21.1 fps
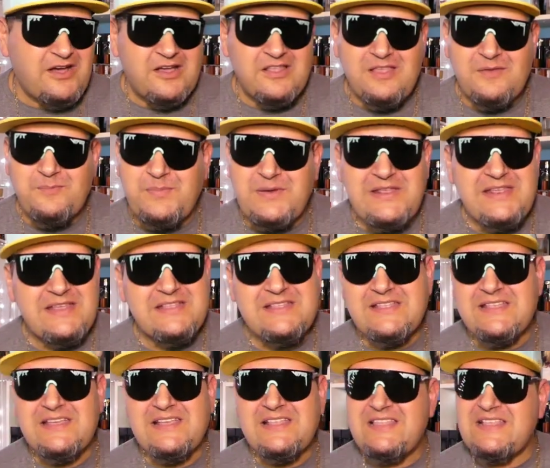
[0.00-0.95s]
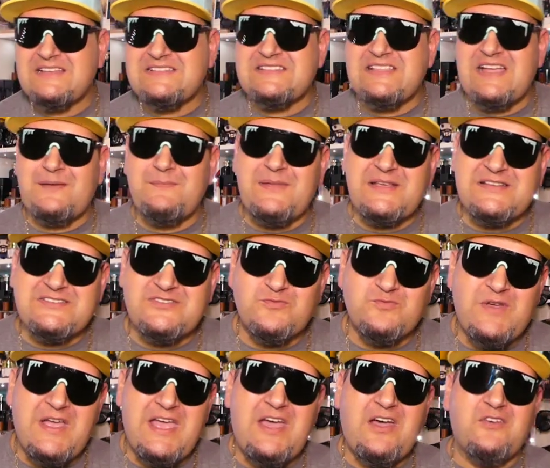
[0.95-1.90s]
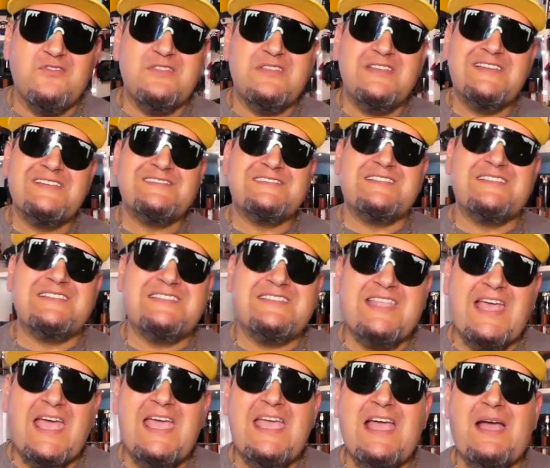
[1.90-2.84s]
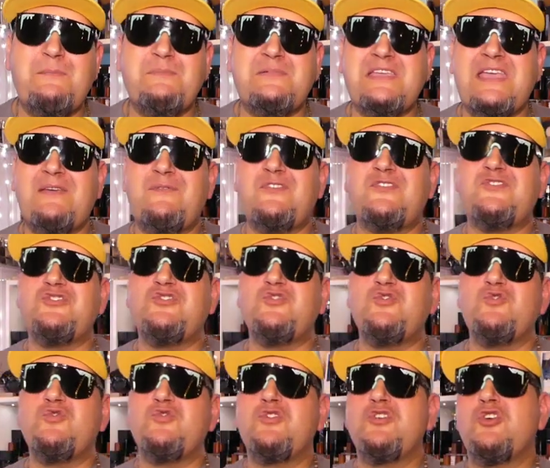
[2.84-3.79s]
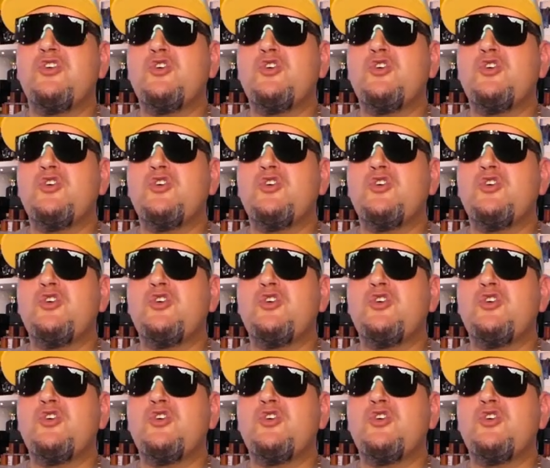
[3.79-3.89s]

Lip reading: all up it. Let's not mess around. Today I'm giving you